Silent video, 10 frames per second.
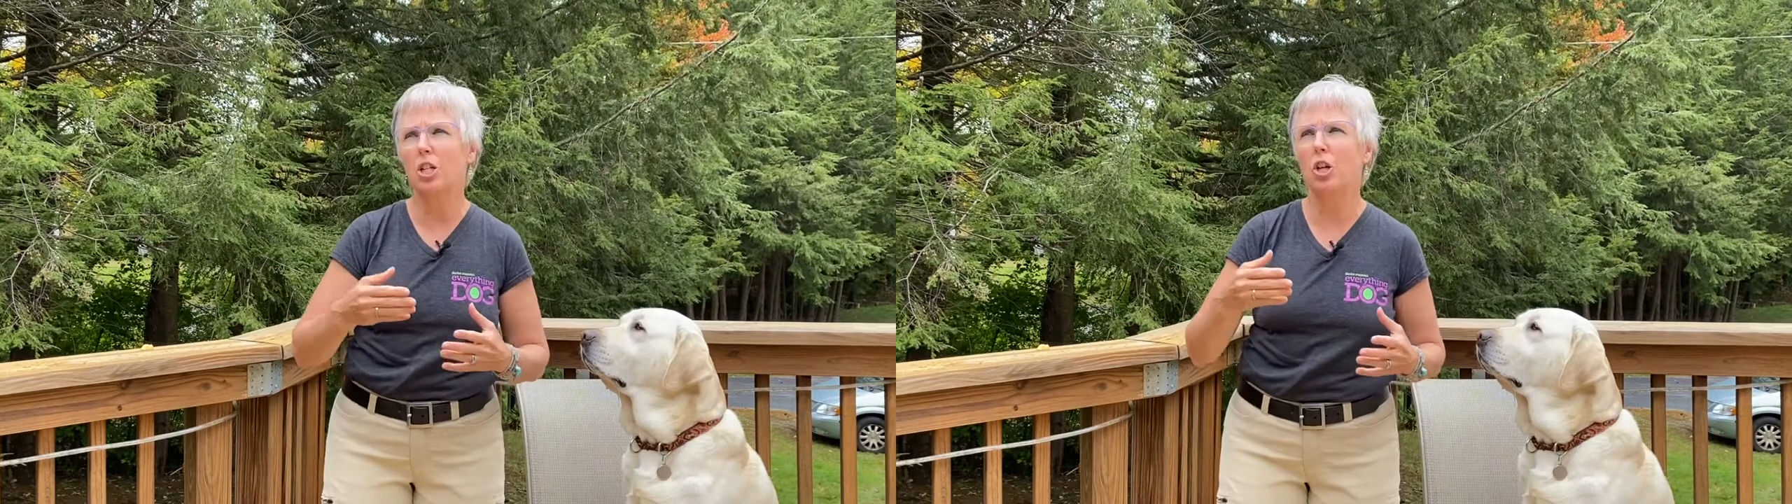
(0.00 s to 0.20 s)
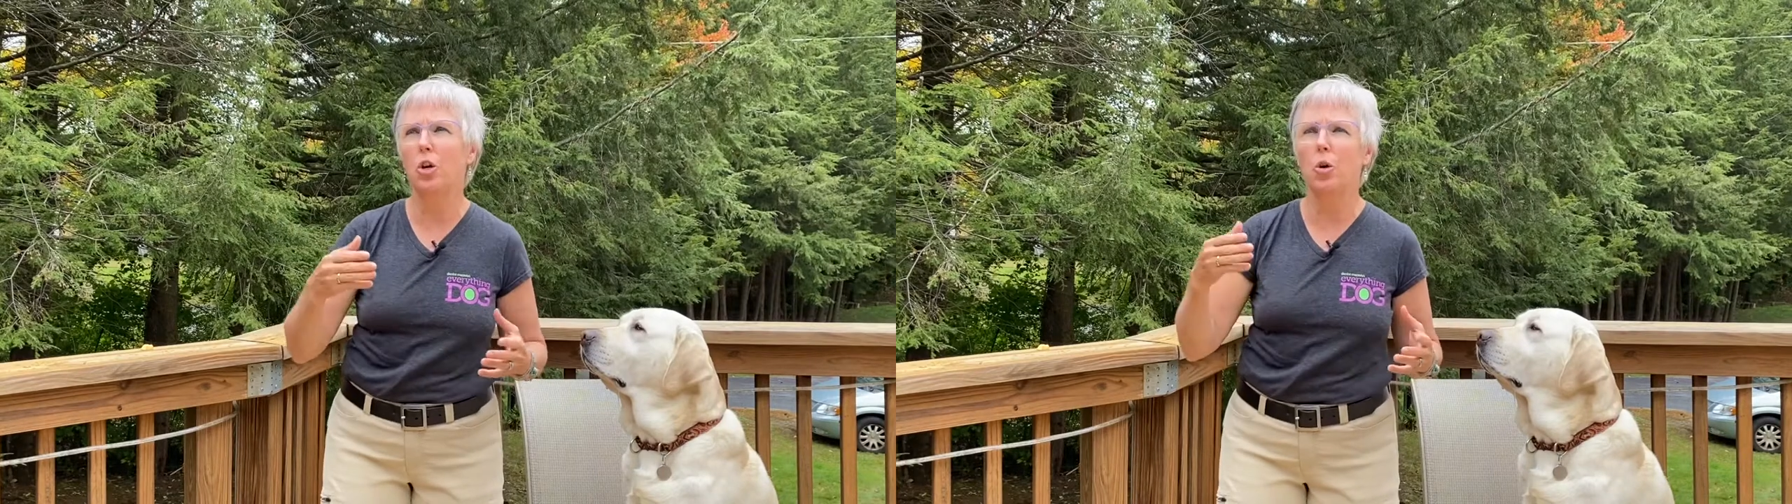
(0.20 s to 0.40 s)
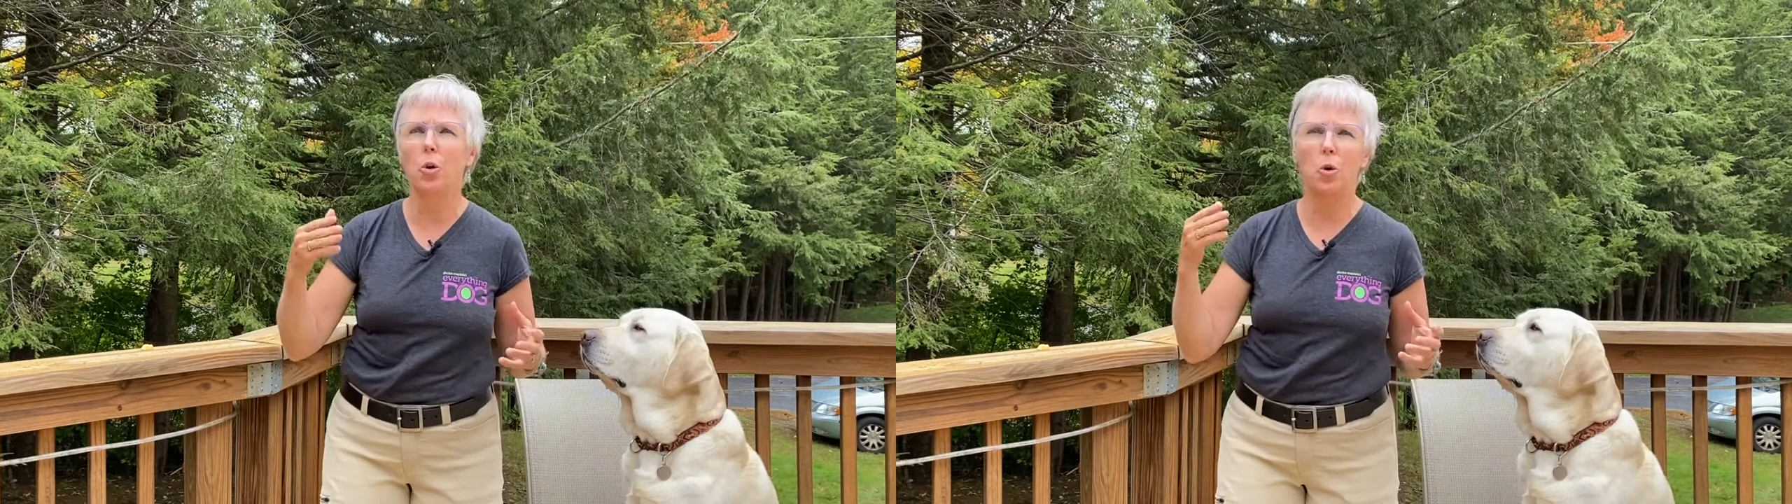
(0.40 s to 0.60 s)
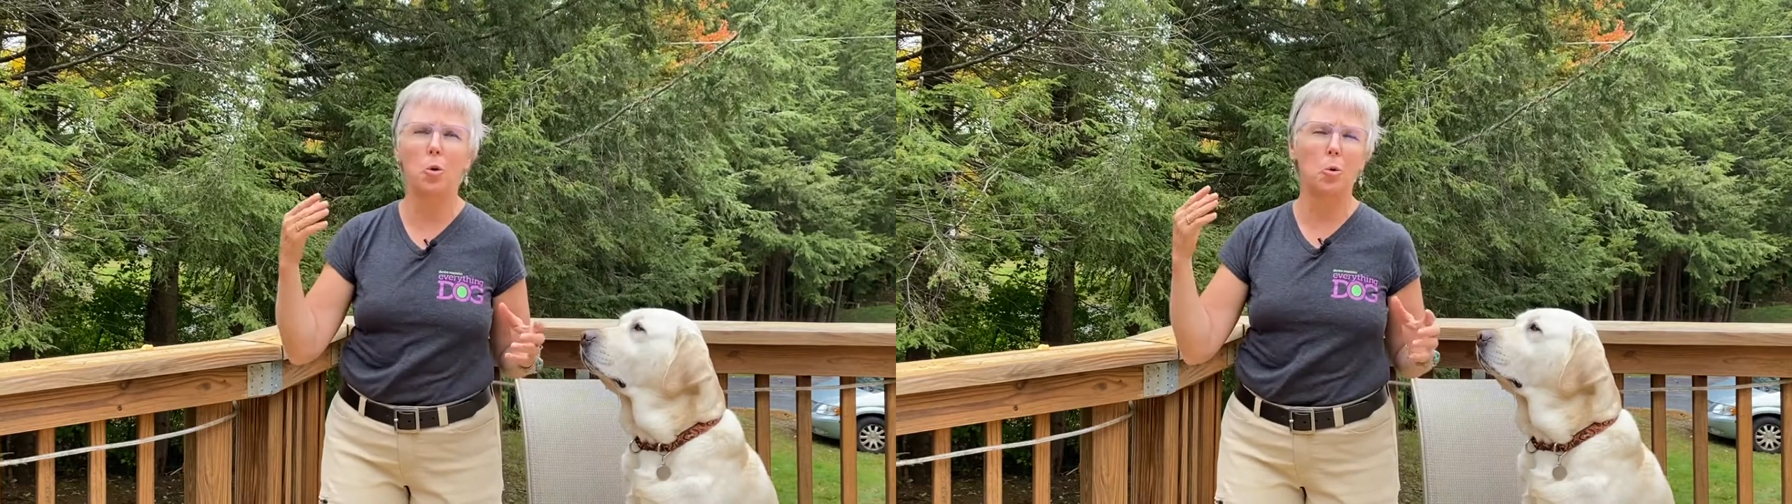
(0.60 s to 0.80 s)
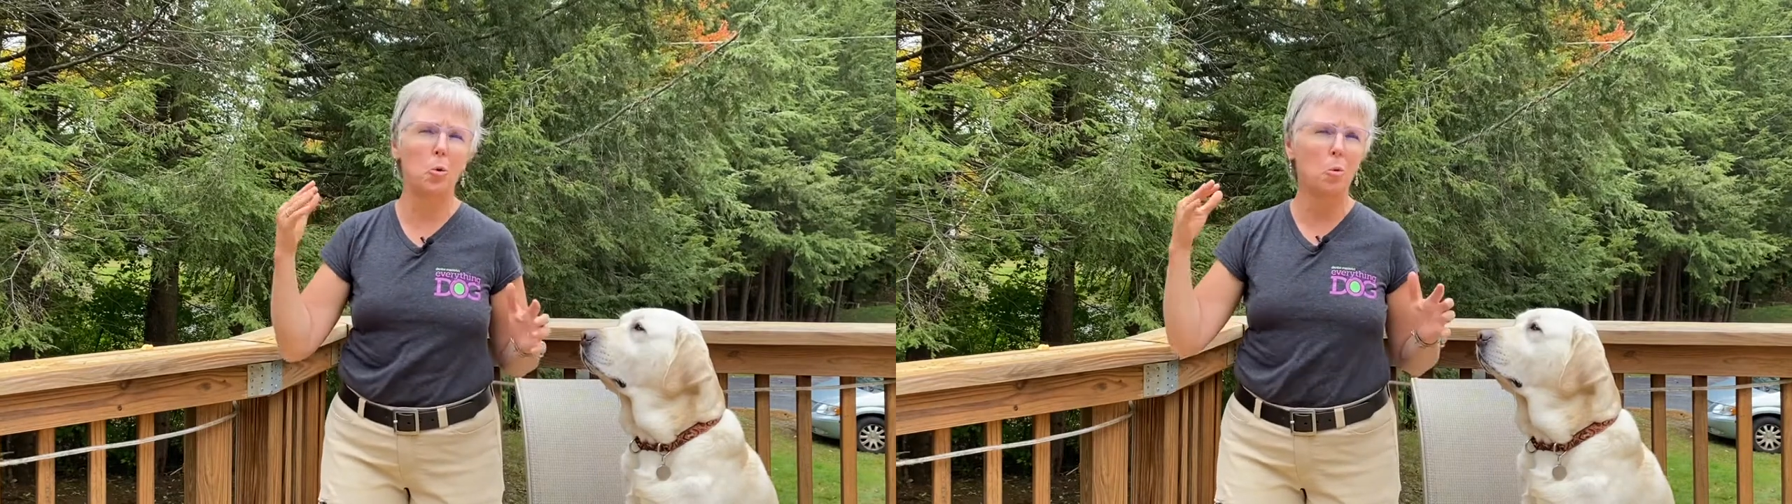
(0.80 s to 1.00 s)

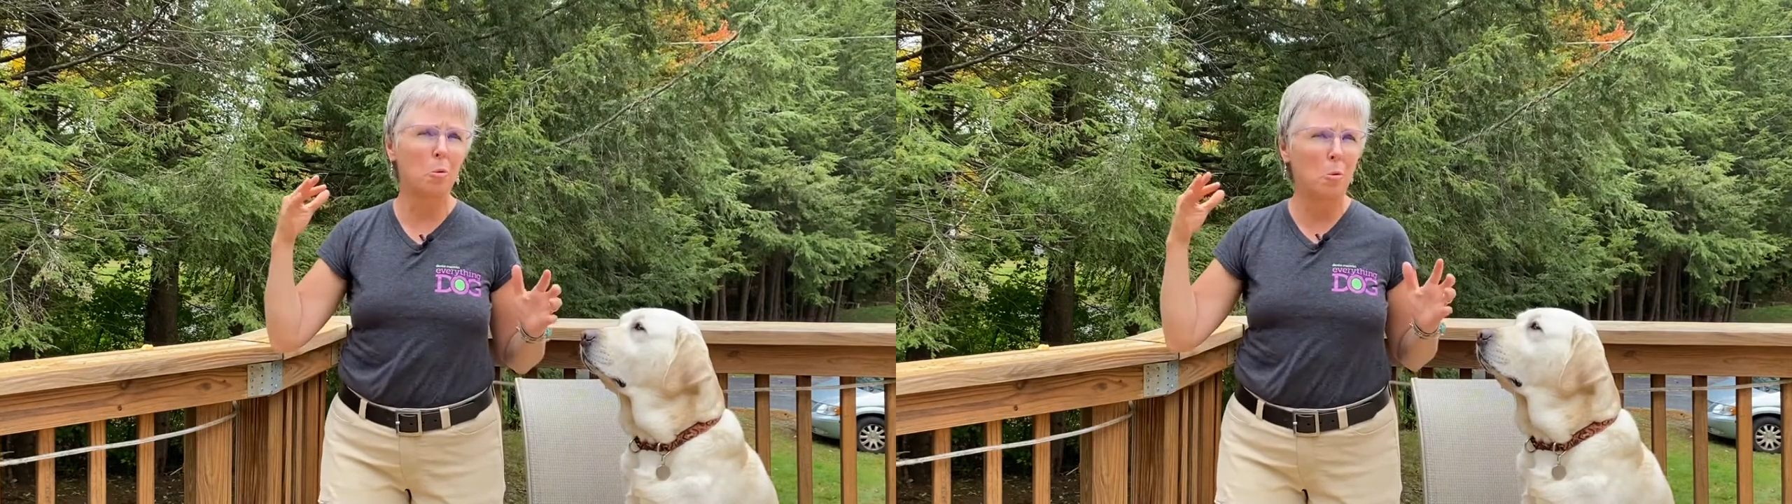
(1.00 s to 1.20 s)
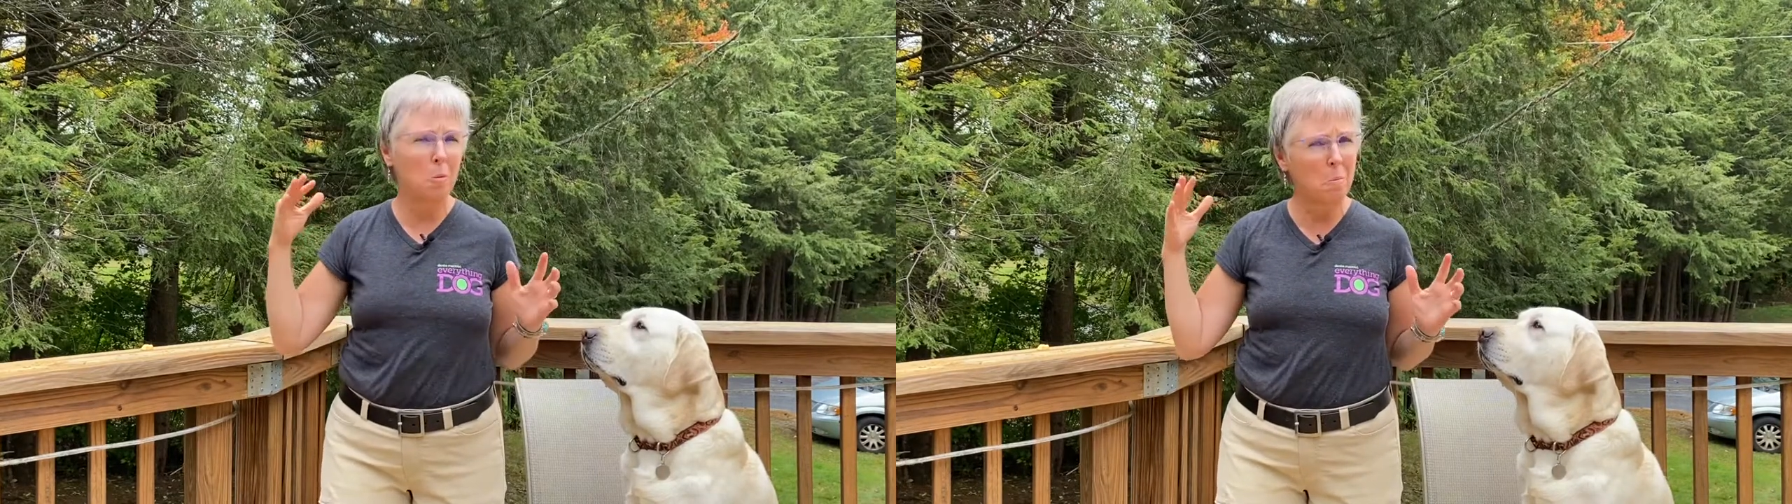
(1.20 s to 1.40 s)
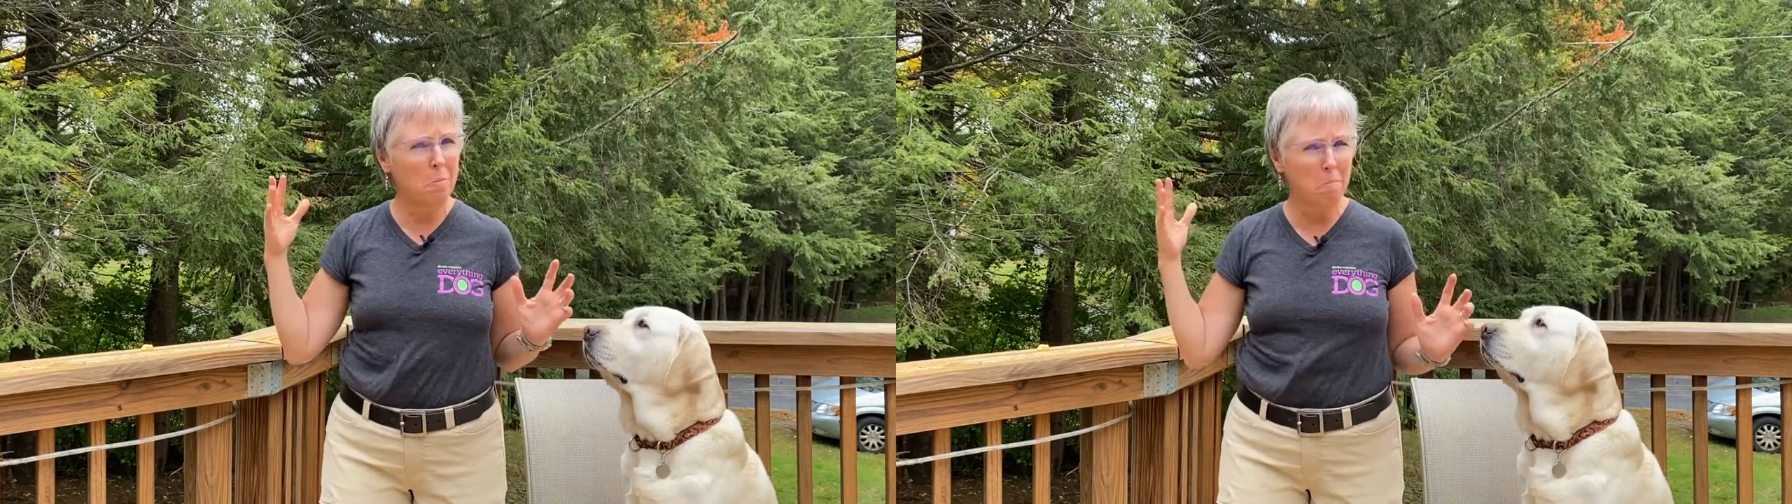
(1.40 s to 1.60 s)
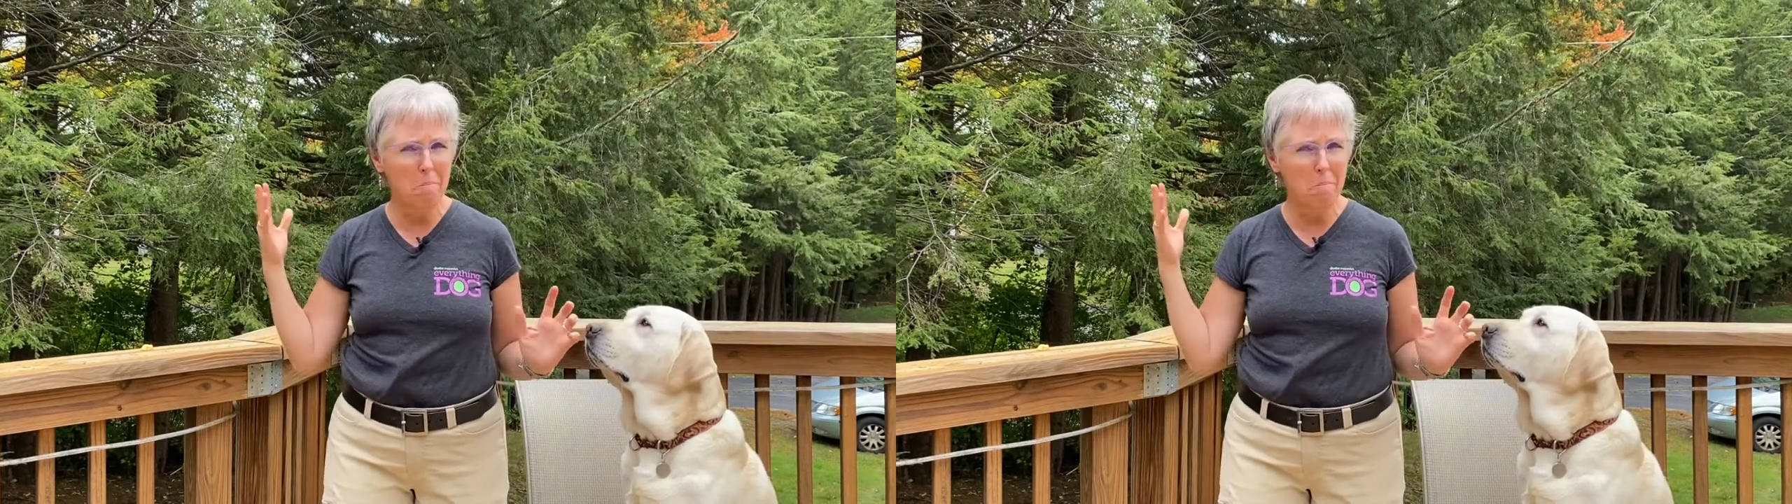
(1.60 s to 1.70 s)
to